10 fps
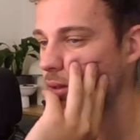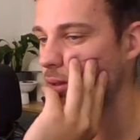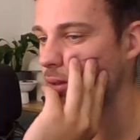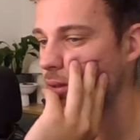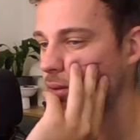
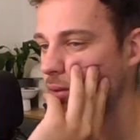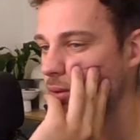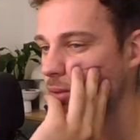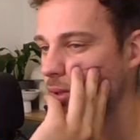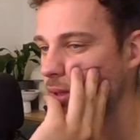It's gonna
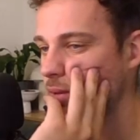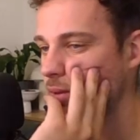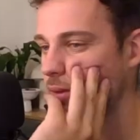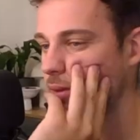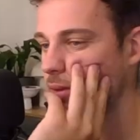be that.
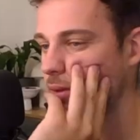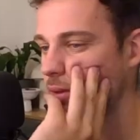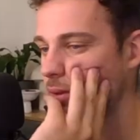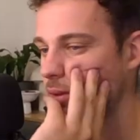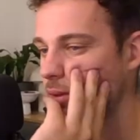
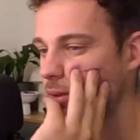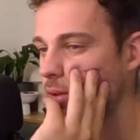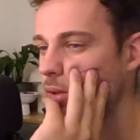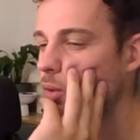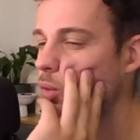
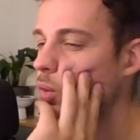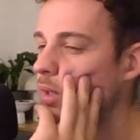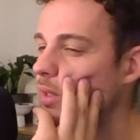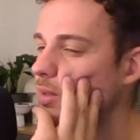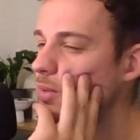Oh, I
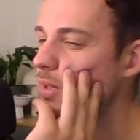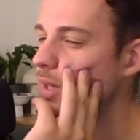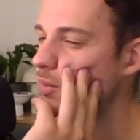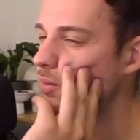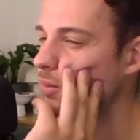need to be
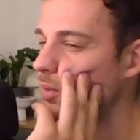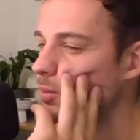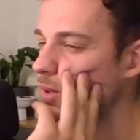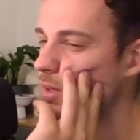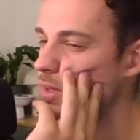careful though,
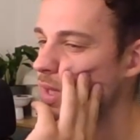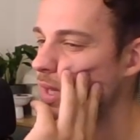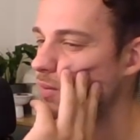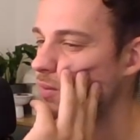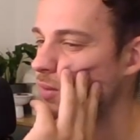because
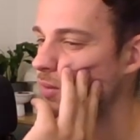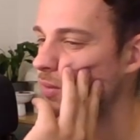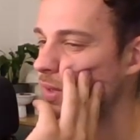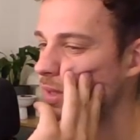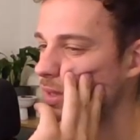after
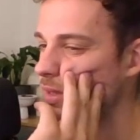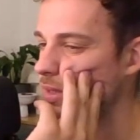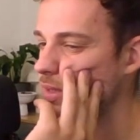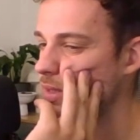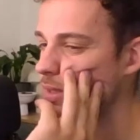this...